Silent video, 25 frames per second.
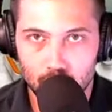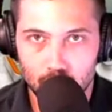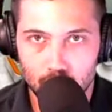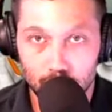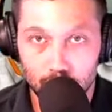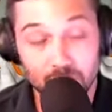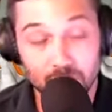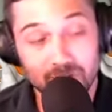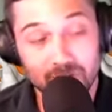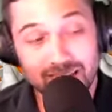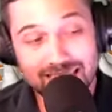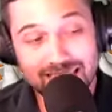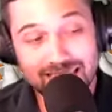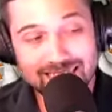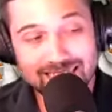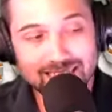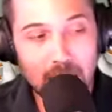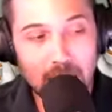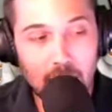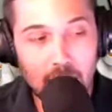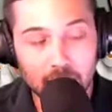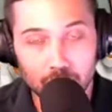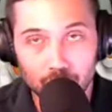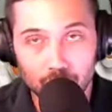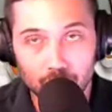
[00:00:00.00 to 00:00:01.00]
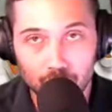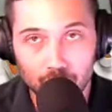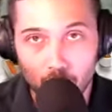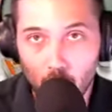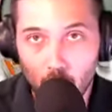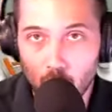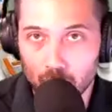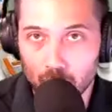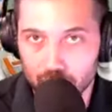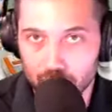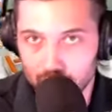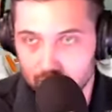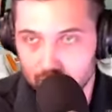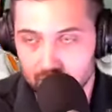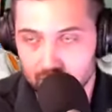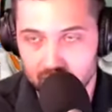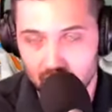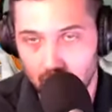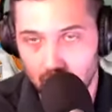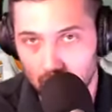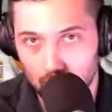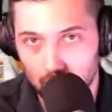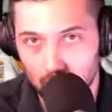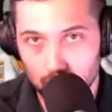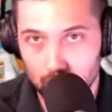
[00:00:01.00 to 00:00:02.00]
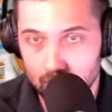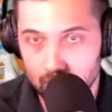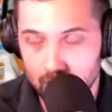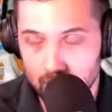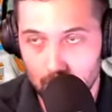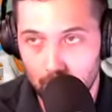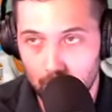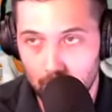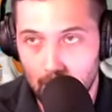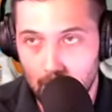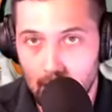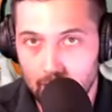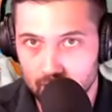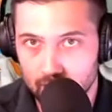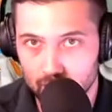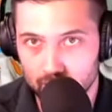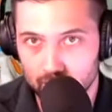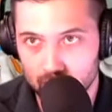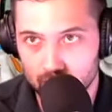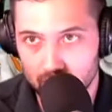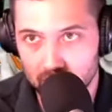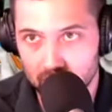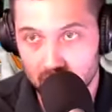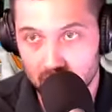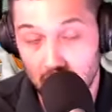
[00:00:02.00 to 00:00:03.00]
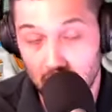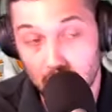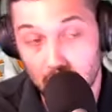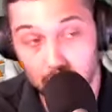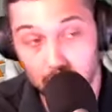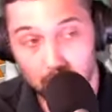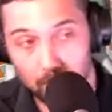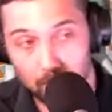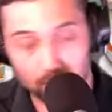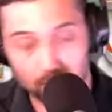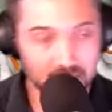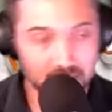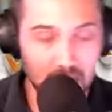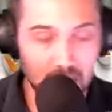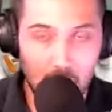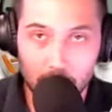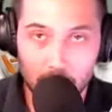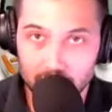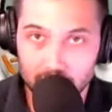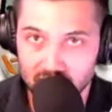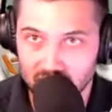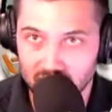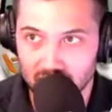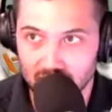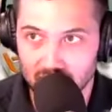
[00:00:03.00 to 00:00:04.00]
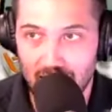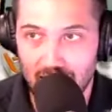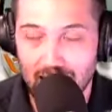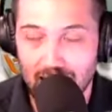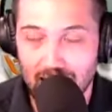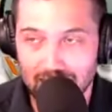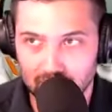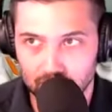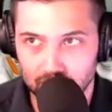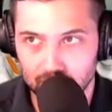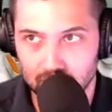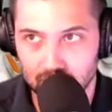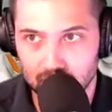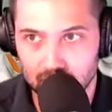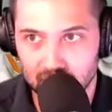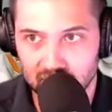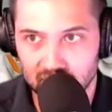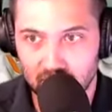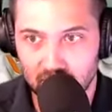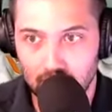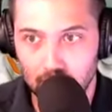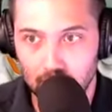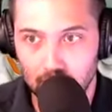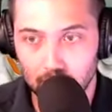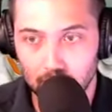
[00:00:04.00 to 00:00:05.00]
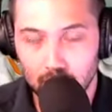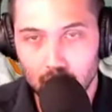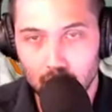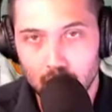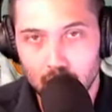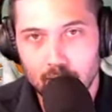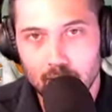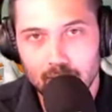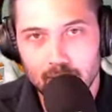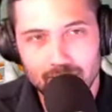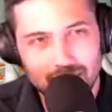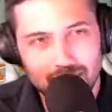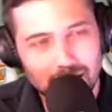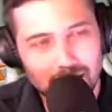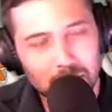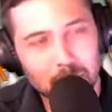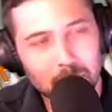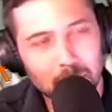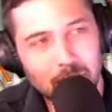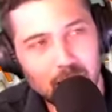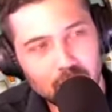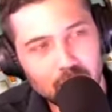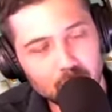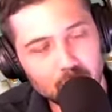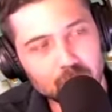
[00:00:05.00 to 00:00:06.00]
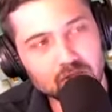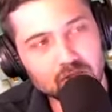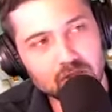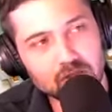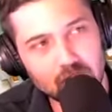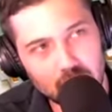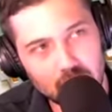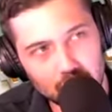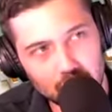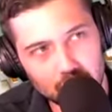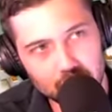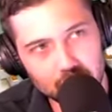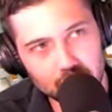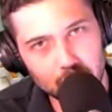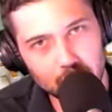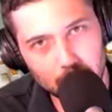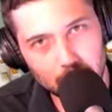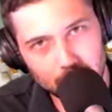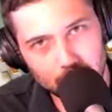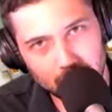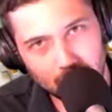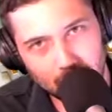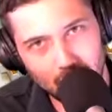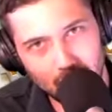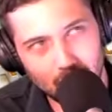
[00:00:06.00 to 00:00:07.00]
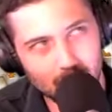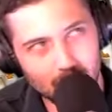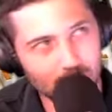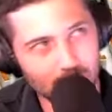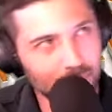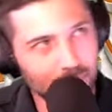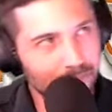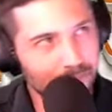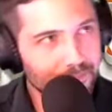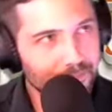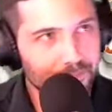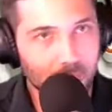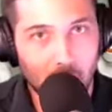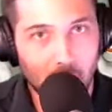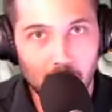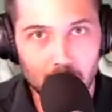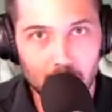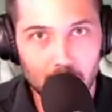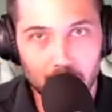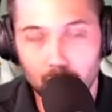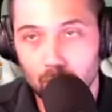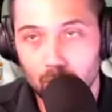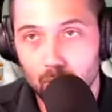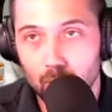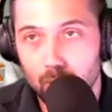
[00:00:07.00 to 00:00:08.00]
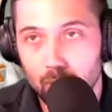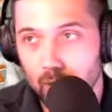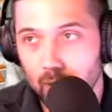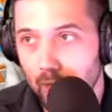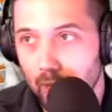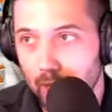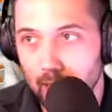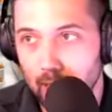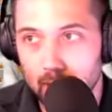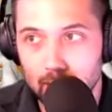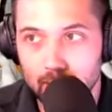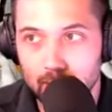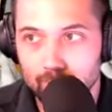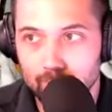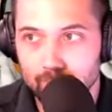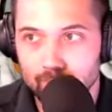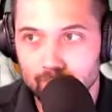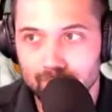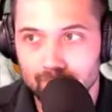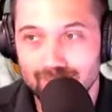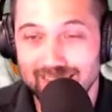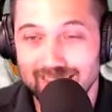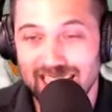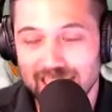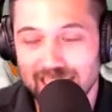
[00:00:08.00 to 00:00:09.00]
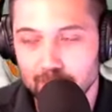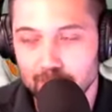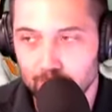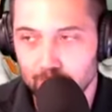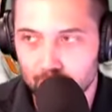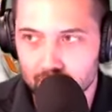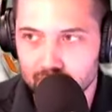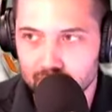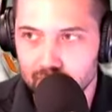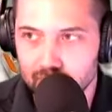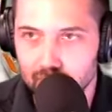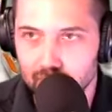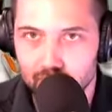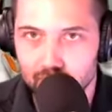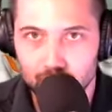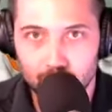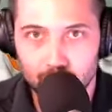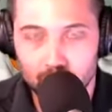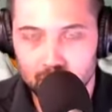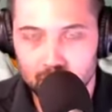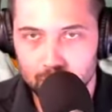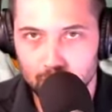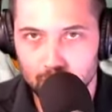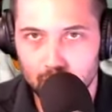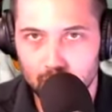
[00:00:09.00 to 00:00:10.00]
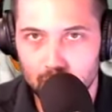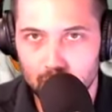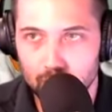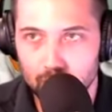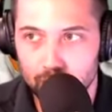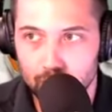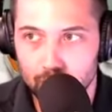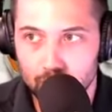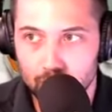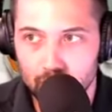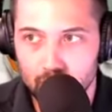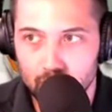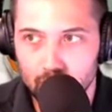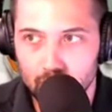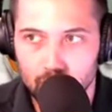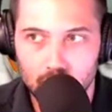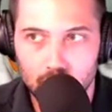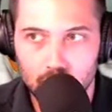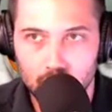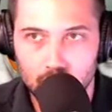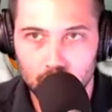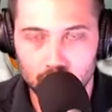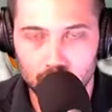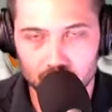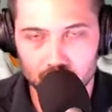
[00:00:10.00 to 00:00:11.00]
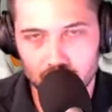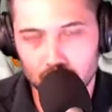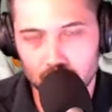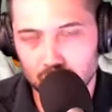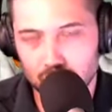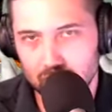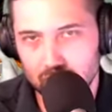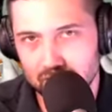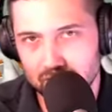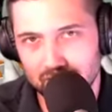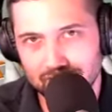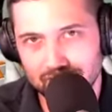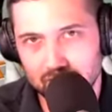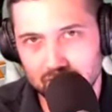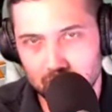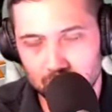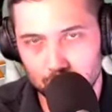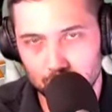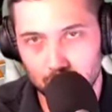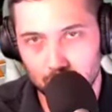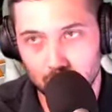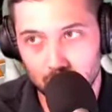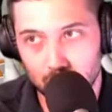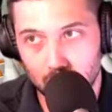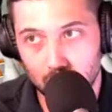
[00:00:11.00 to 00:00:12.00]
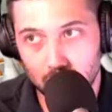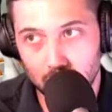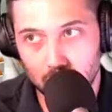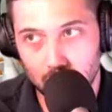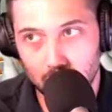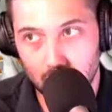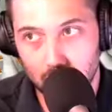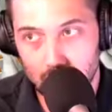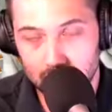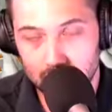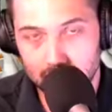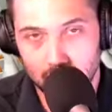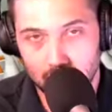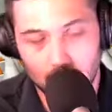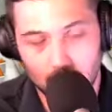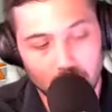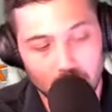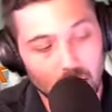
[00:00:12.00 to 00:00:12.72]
But if he's not involved in this game, he's not active in this game, and Michael Thomas isn't active in this game, then Emmanuel Sanders might become, I don't know, a desperate flex play for me, but still just a desperate nonetheless.